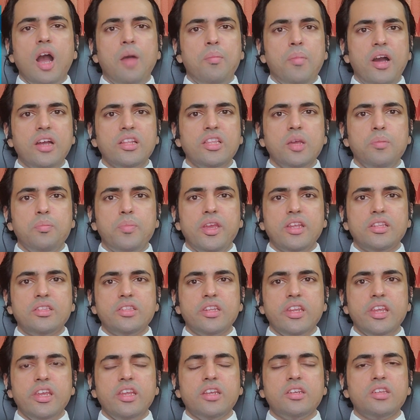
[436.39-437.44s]
Among the
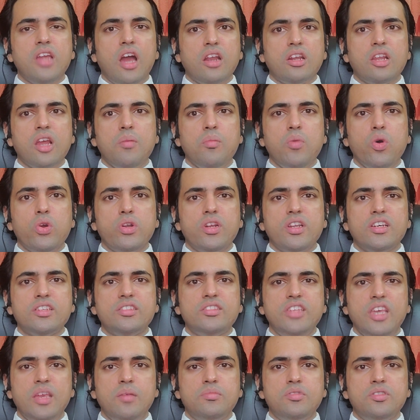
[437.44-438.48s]
big three, Tata
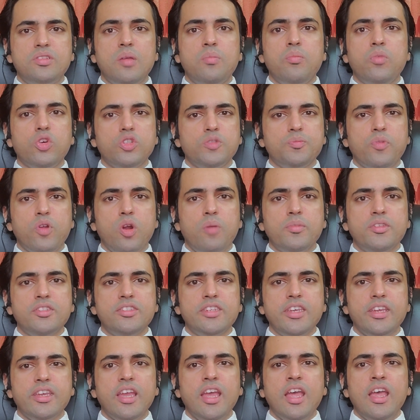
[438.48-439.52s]
Motors seems the most
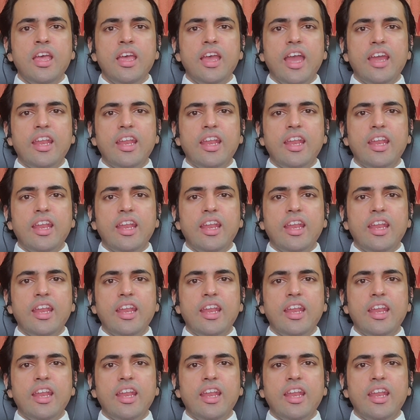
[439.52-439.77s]
promising,